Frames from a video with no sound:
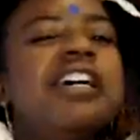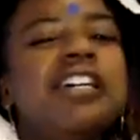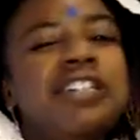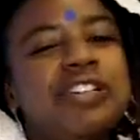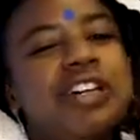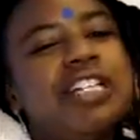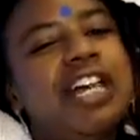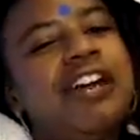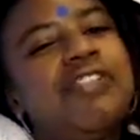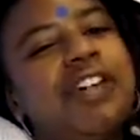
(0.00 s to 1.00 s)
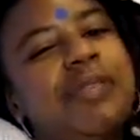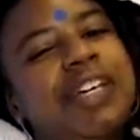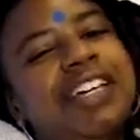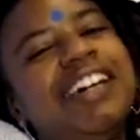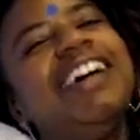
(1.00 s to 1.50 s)
Stretch it out,
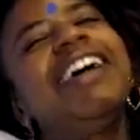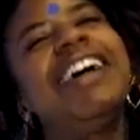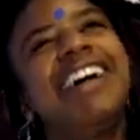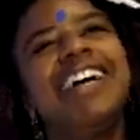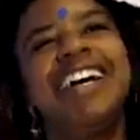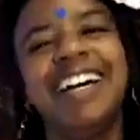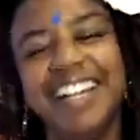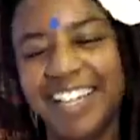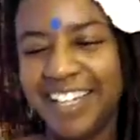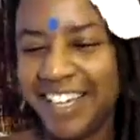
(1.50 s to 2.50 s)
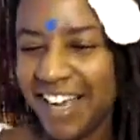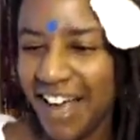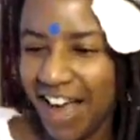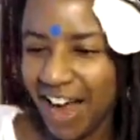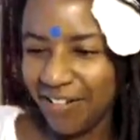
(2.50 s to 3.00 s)
family.
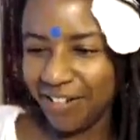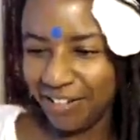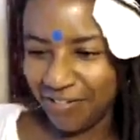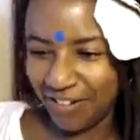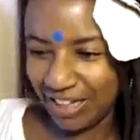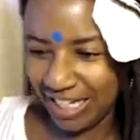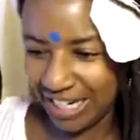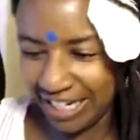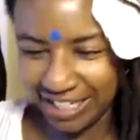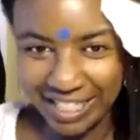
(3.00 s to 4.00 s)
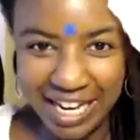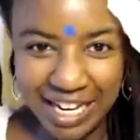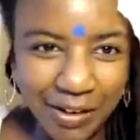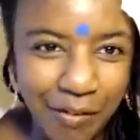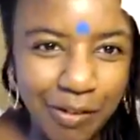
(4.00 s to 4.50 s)
I really felt like I got
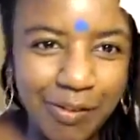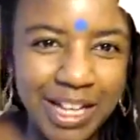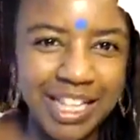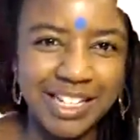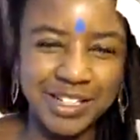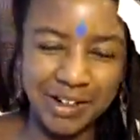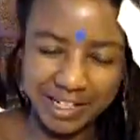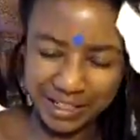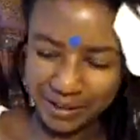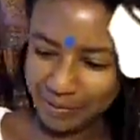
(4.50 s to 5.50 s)
taken over by that stretch.